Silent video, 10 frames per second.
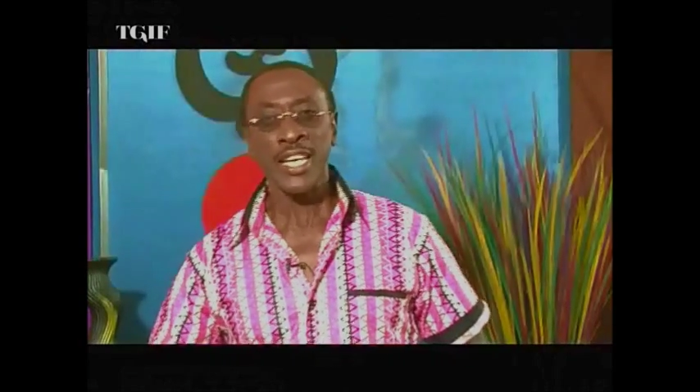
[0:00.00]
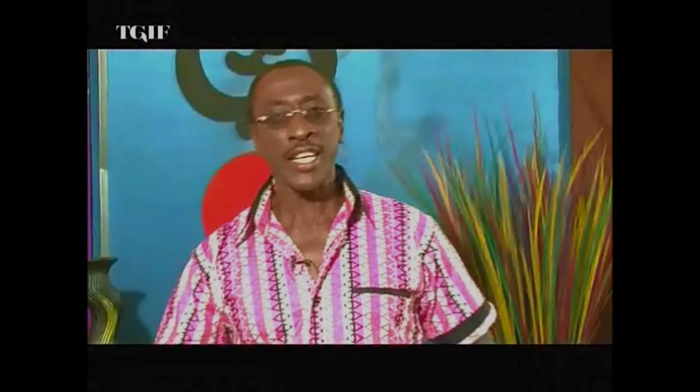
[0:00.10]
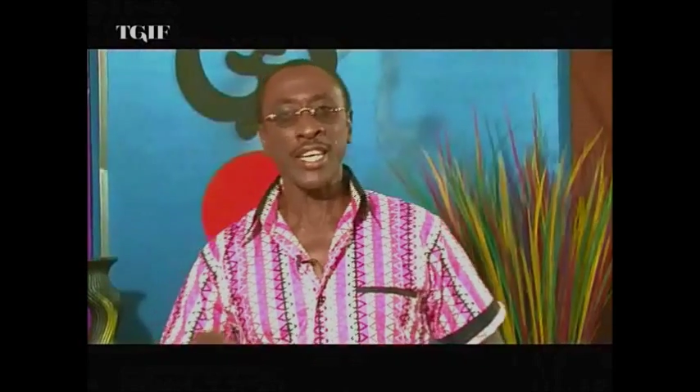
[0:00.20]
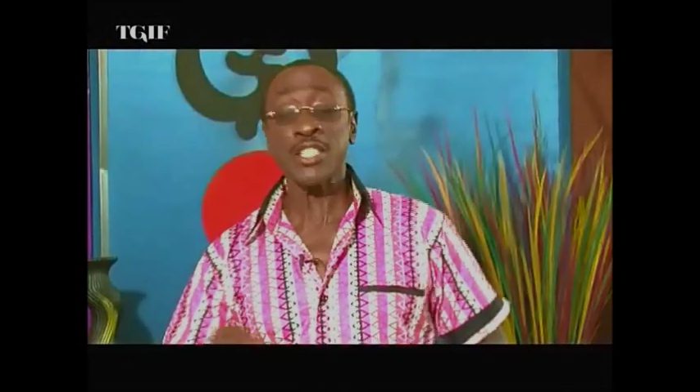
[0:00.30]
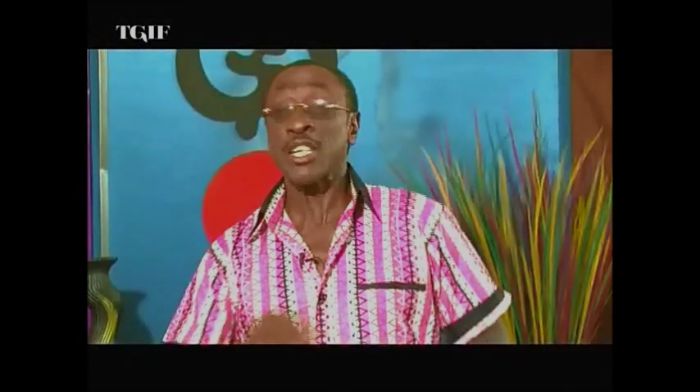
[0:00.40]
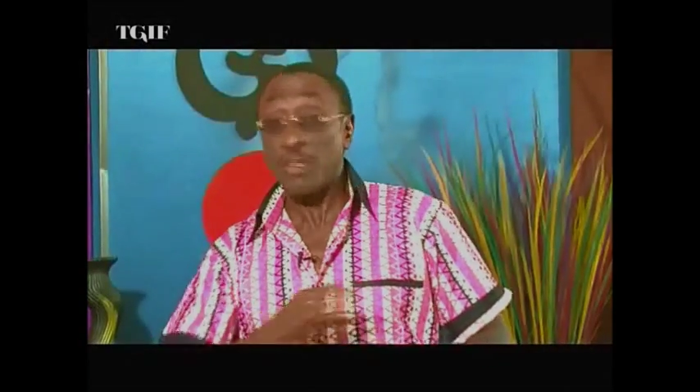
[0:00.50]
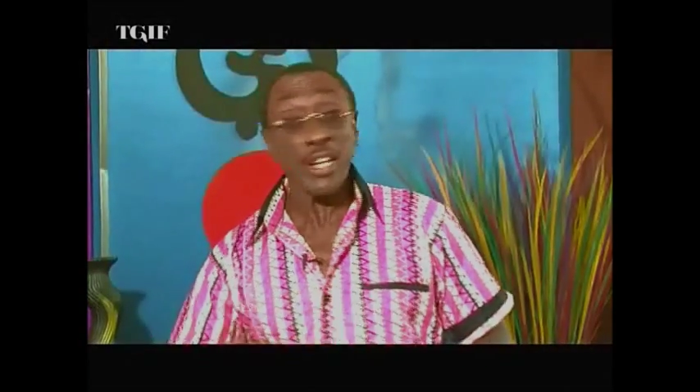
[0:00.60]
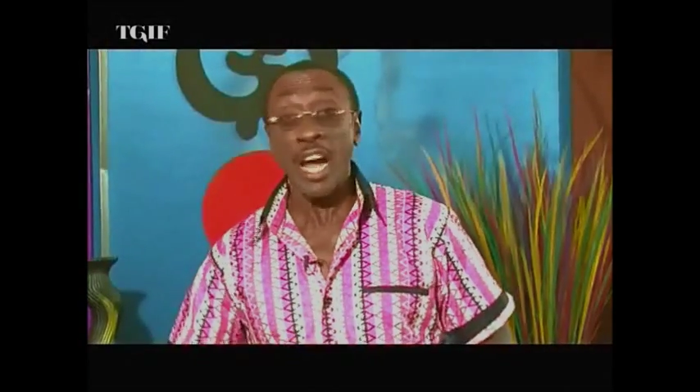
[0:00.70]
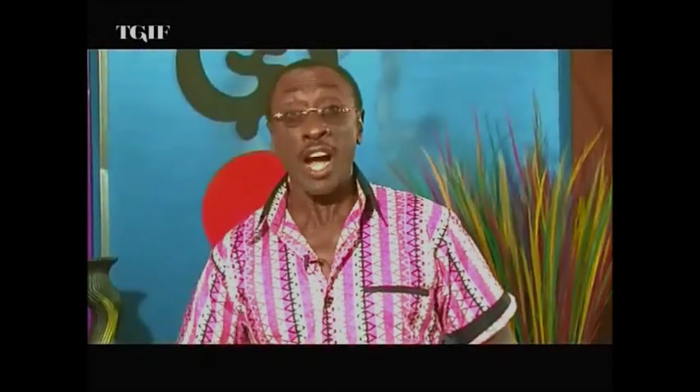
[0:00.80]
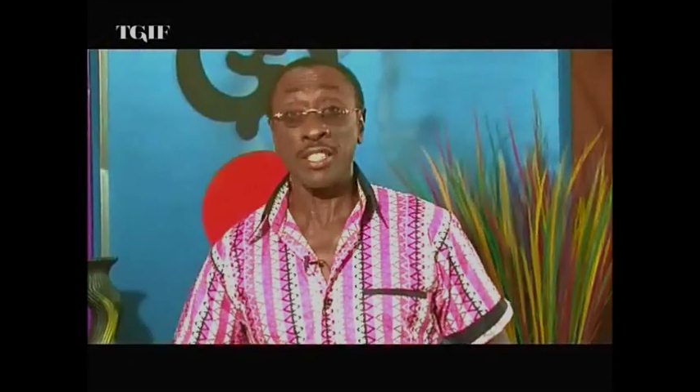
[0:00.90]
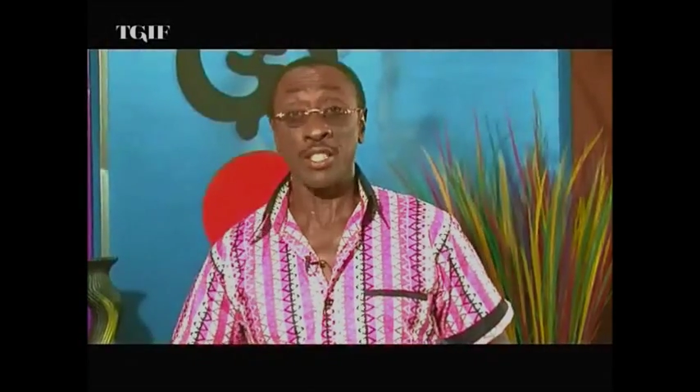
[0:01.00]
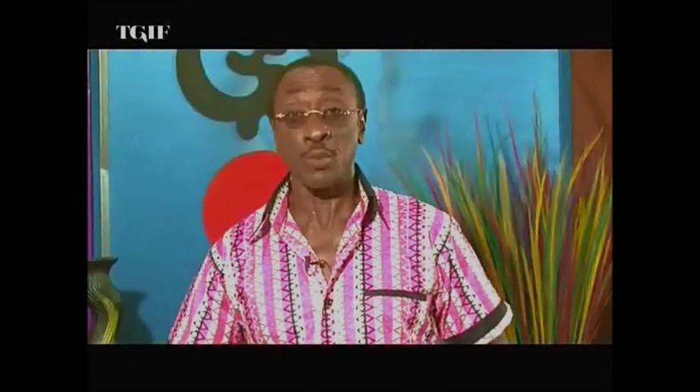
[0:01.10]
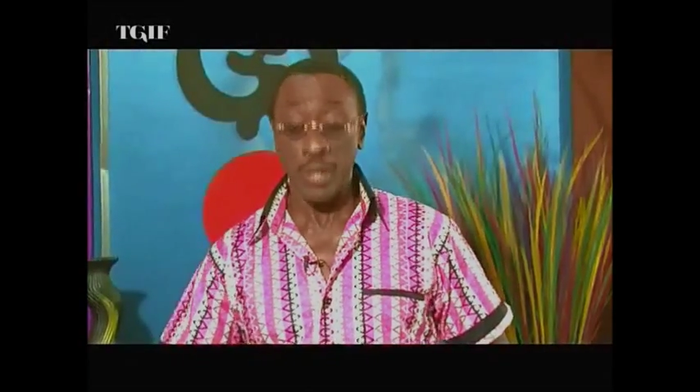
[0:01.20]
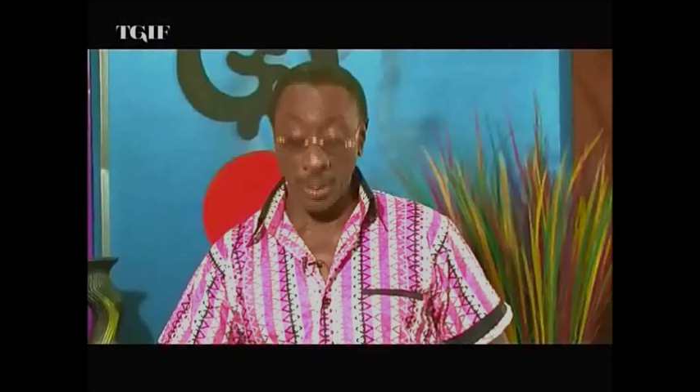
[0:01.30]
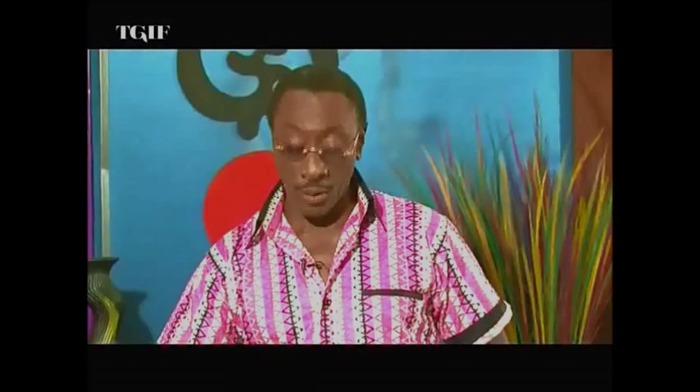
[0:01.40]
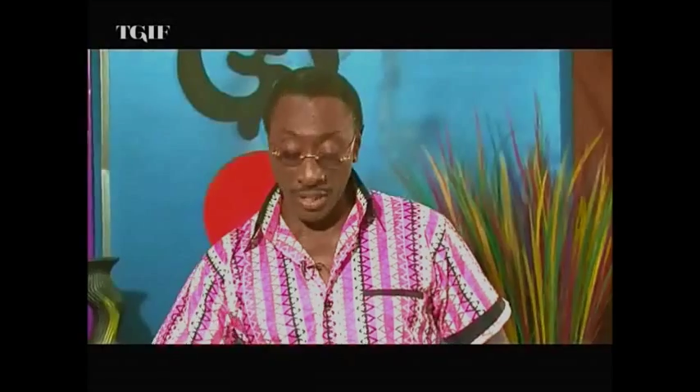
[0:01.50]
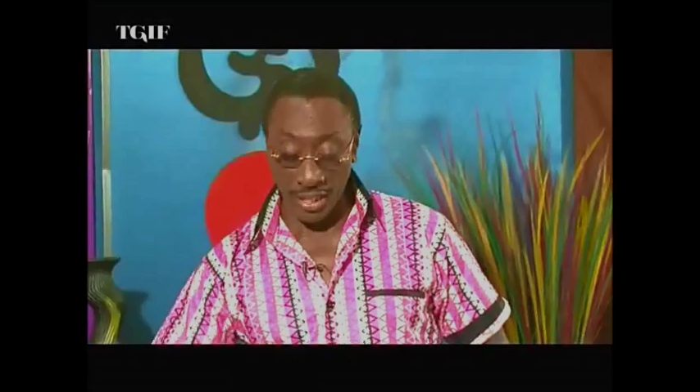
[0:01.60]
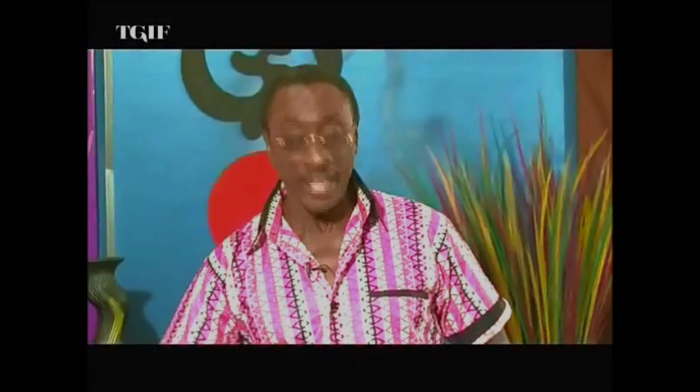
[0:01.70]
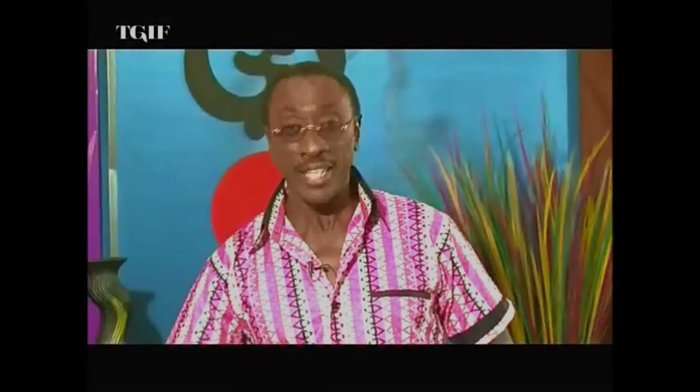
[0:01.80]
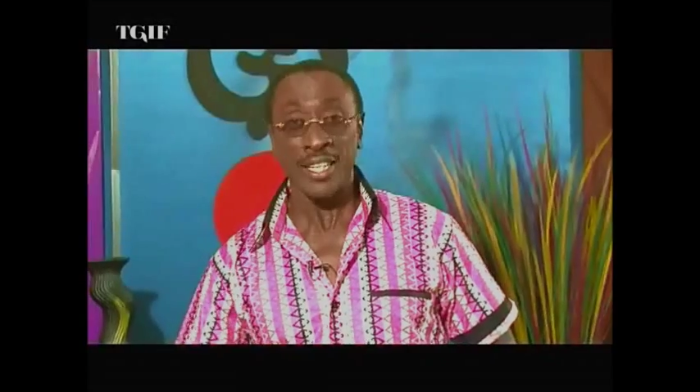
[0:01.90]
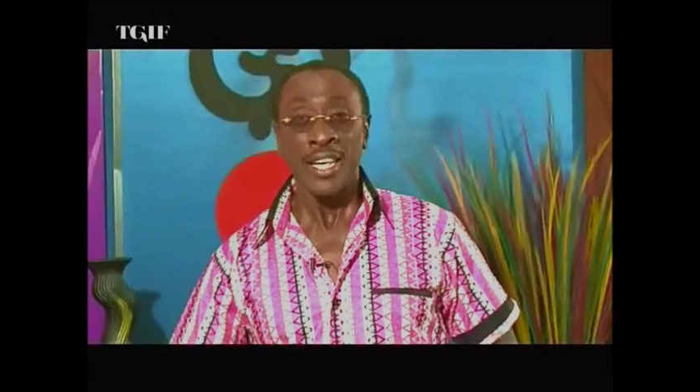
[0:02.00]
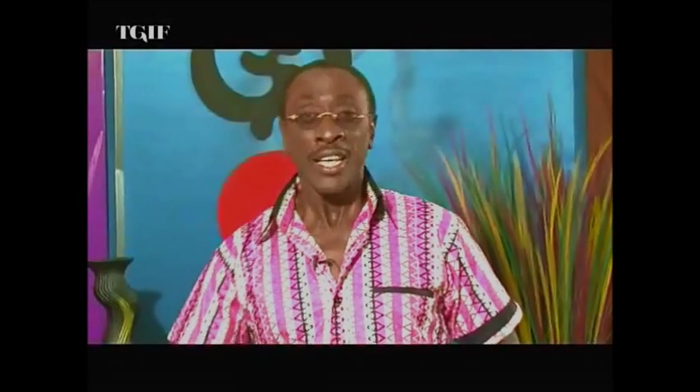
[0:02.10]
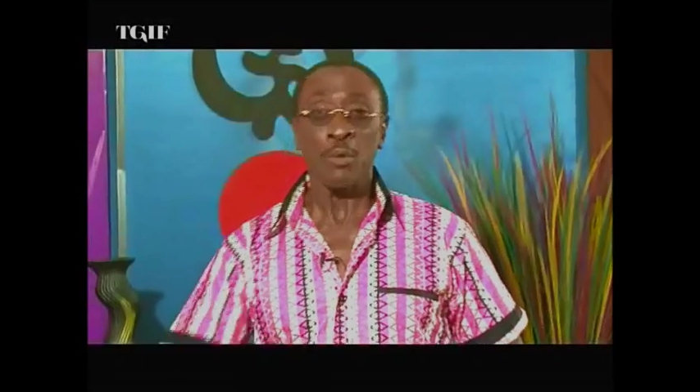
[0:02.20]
He, he's a great artist. When he was a kid,